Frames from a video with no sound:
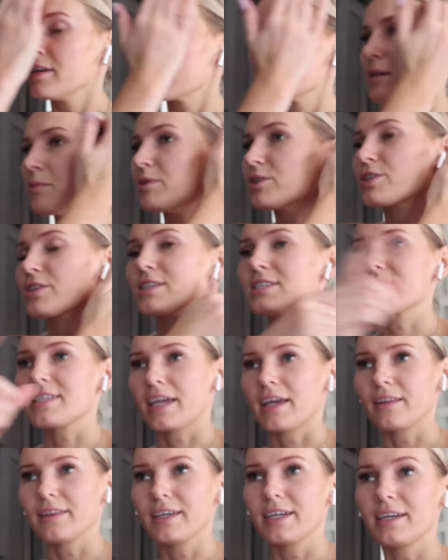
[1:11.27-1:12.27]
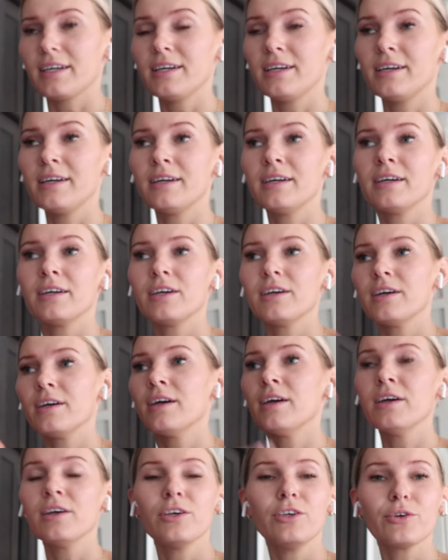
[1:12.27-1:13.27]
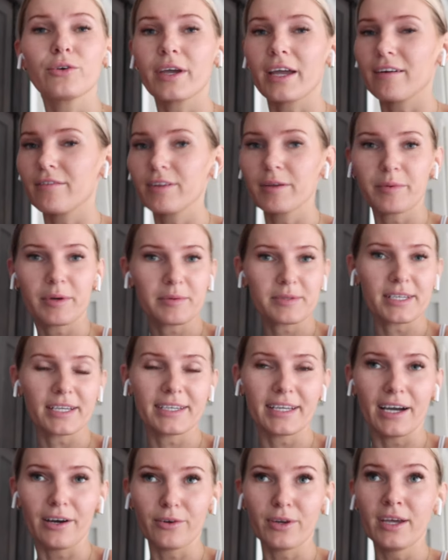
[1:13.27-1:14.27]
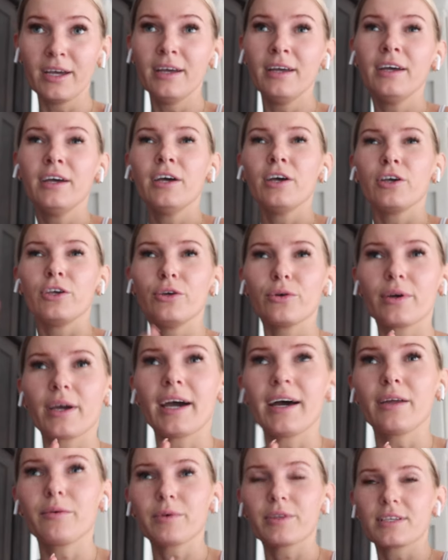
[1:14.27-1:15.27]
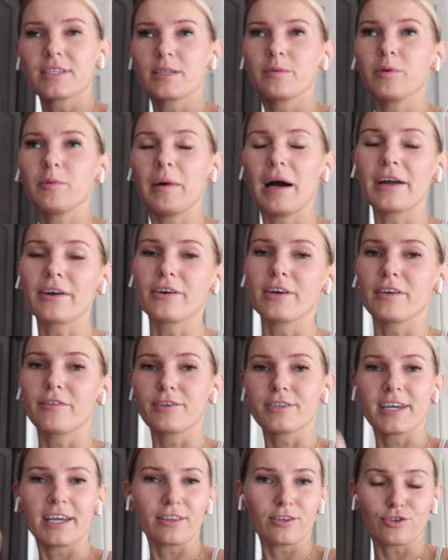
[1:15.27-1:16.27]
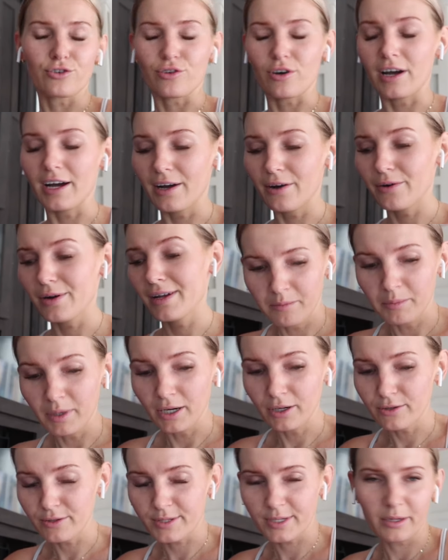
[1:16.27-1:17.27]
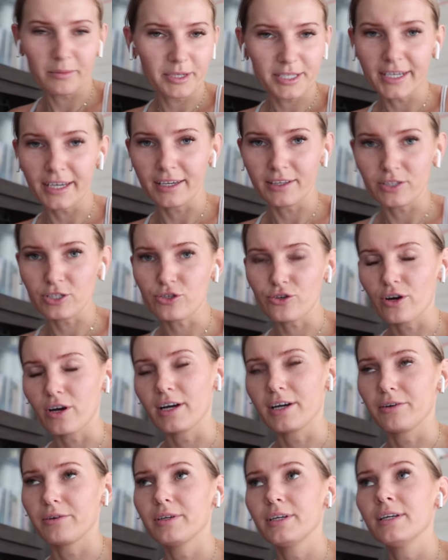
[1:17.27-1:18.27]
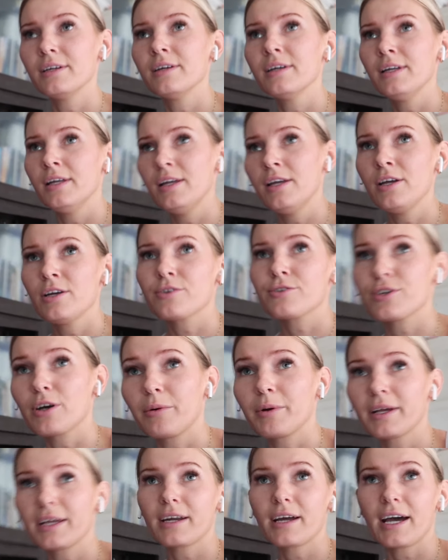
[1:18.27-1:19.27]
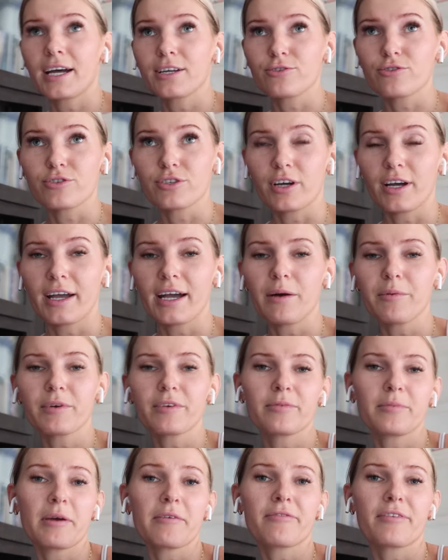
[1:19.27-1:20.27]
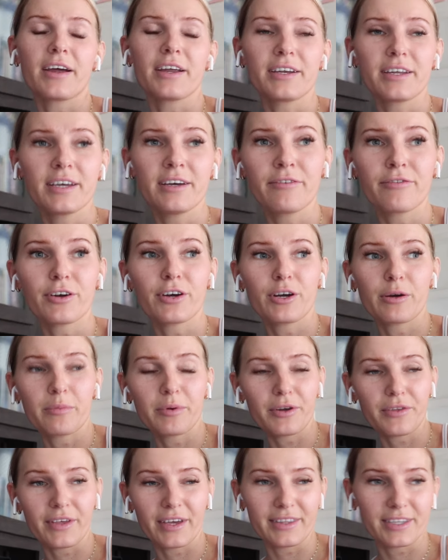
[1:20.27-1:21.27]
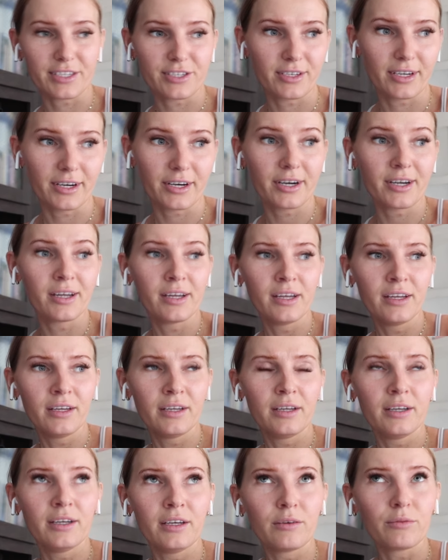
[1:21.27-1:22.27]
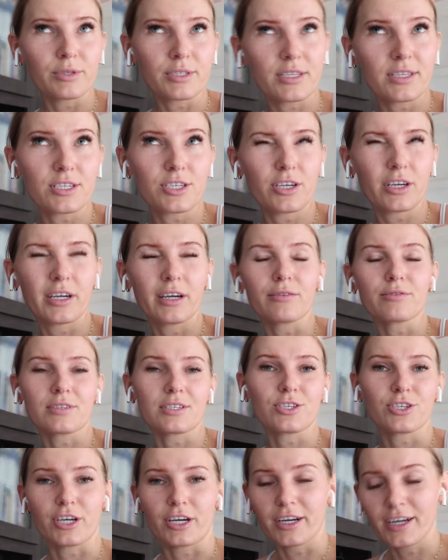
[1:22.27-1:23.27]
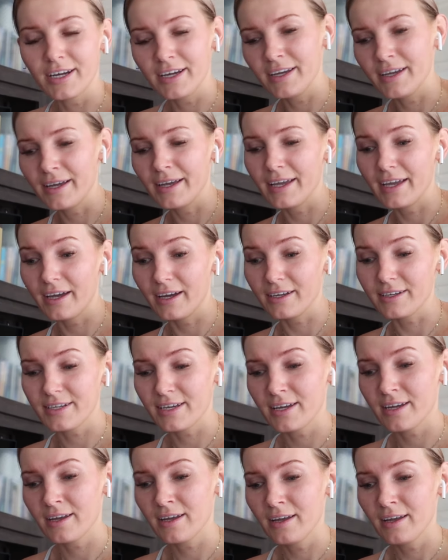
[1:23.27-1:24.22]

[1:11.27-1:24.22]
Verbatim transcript: similar to the Stanley, you can't flip it upside down. You can with a simple modern if you take the straw out, but who's gonna be taking the straw out? So I wanna get a hydro jug. I got one for my friend for her birthday this year. Was it this year? Yeah, it was this year. And